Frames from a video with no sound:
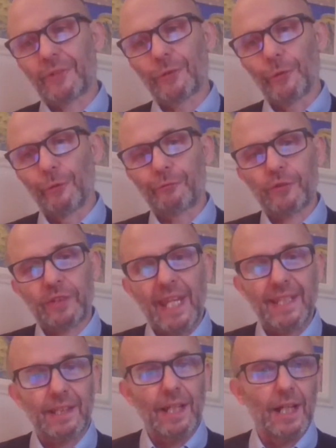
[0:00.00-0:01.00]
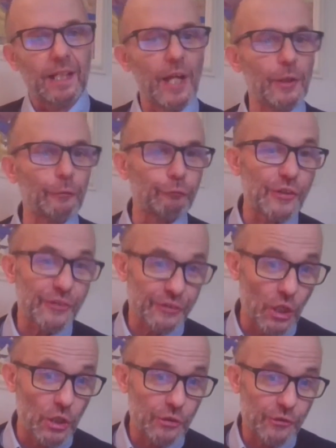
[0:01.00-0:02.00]
sort of take a kind of
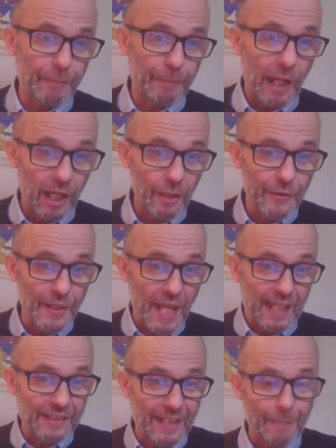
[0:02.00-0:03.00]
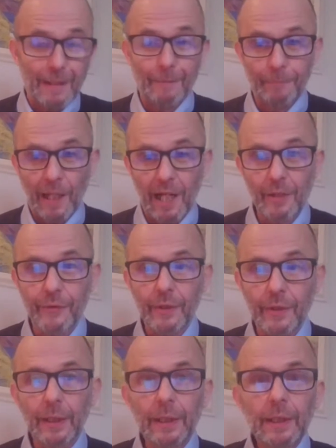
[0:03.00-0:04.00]
research path, an academic path.
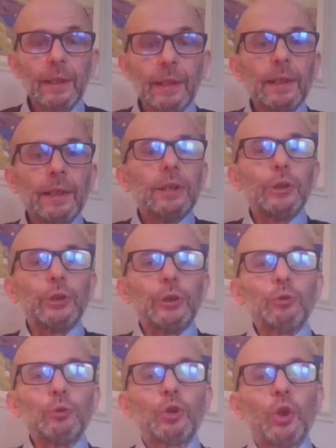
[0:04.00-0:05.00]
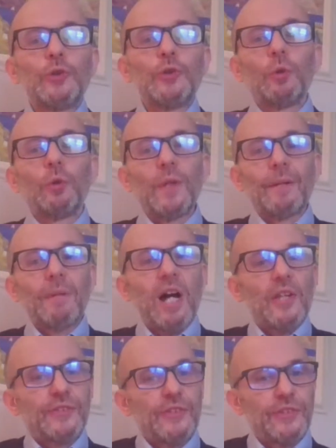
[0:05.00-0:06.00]
You could, with a
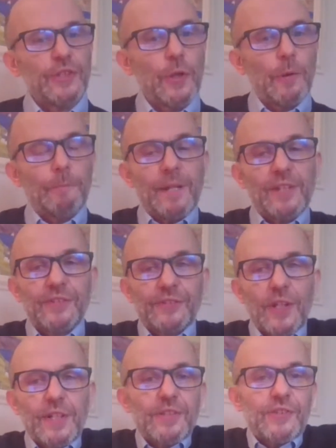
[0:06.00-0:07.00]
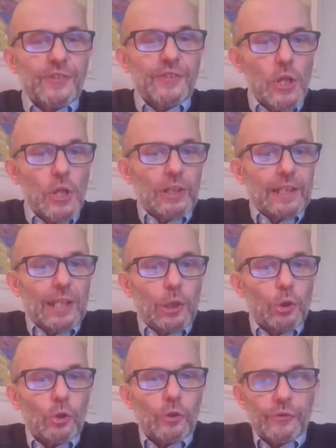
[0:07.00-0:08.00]
master's in European studies, certainly
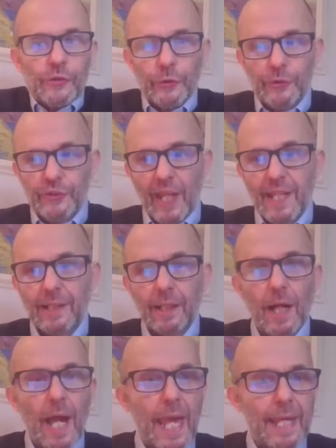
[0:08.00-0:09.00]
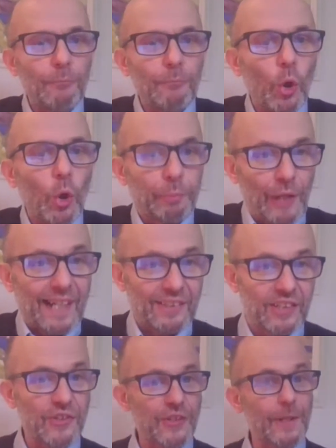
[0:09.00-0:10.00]
look to take a more
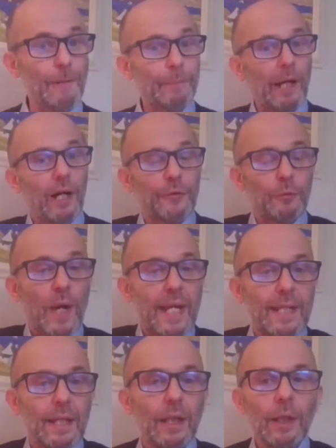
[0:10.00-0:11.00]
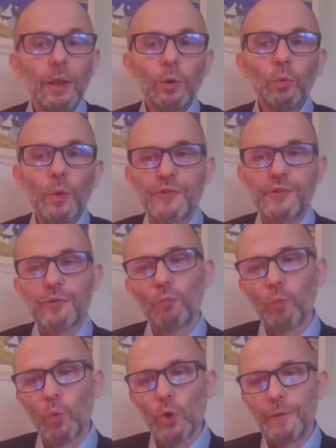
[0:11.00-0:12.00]
practitioner pathway, which
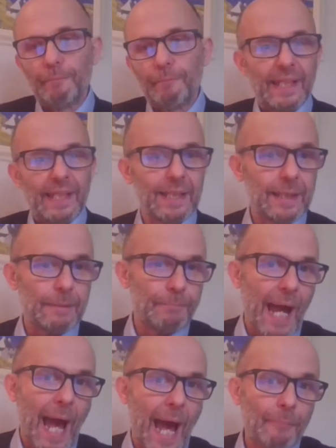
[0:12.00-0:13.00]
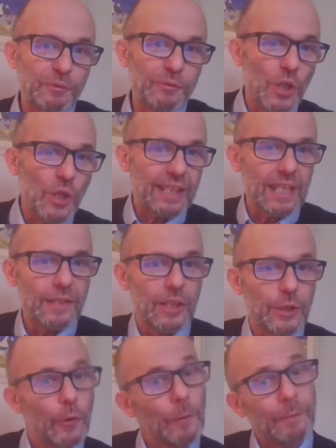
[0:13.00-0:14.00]
would be perhaps working
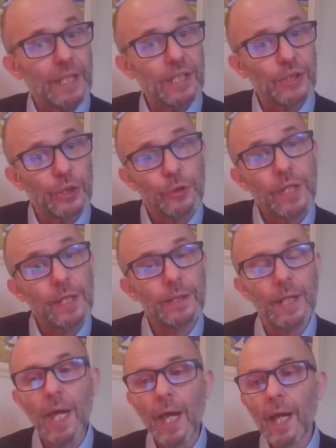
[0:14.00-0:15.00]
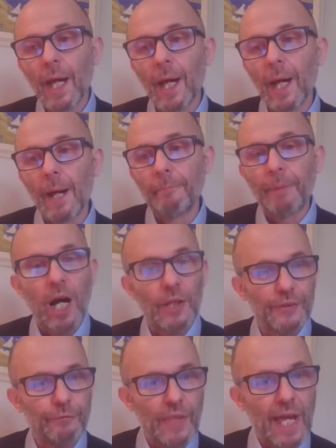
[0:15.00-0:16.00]
in the European Union,
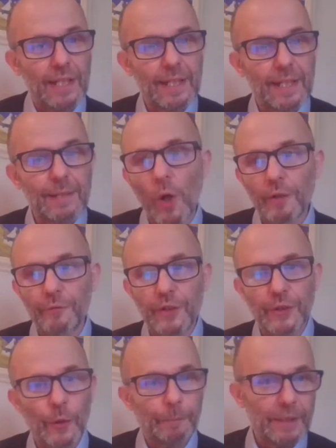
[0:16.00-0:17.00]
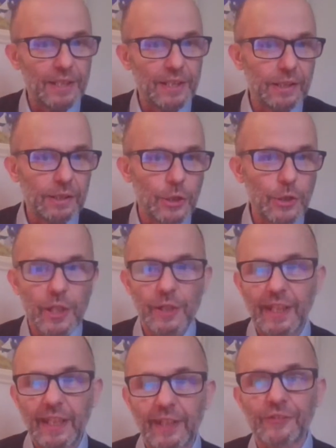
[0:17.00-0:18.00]
part of that in one of the European
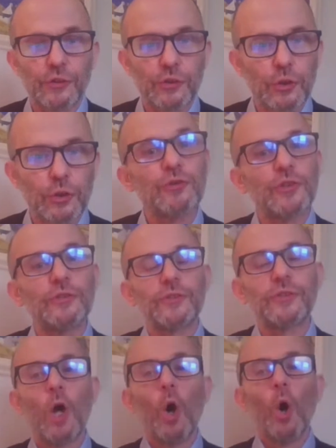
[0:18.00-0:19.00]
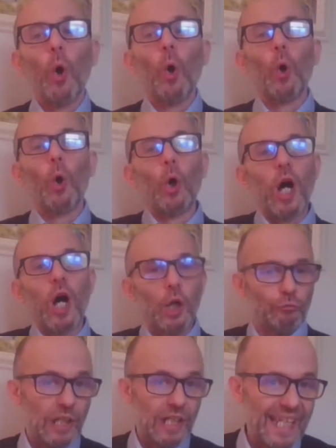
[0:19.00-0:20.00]
Union institutions, or
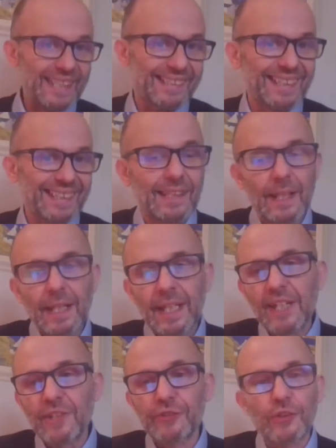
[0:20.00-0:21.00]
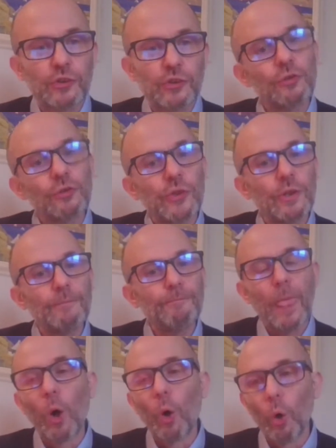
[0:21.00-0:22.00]
a related
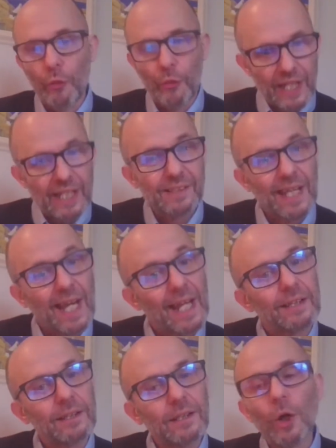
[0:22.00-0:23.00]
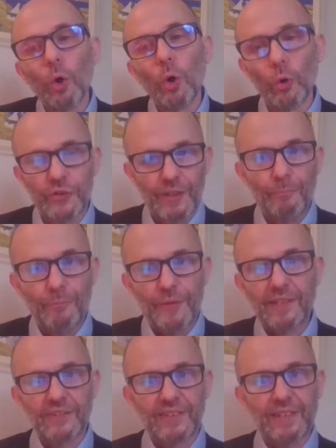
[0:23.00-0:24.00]
institution or think tank or
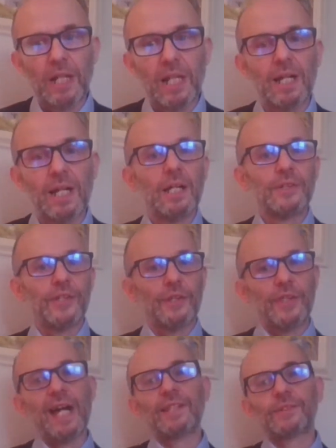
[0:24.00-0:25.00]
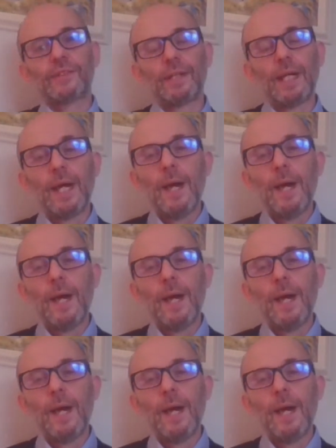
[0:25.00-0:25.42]
something similar to that.